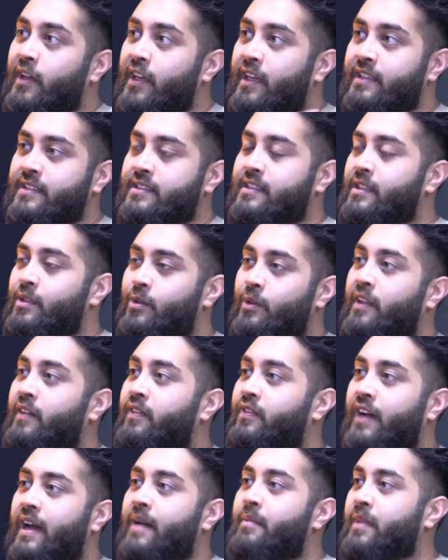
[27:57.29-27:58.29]
It's still
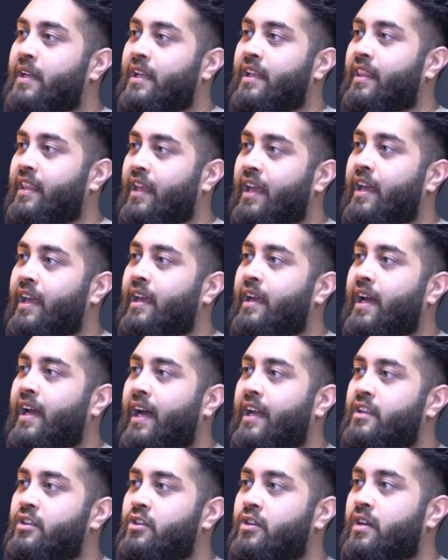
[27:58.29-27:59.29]
the family
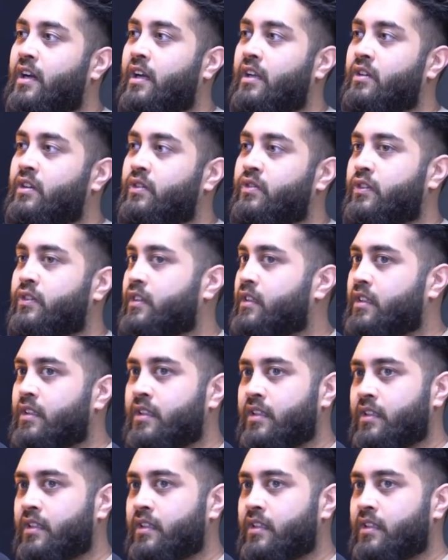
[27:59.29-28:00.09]
there, and you kind of,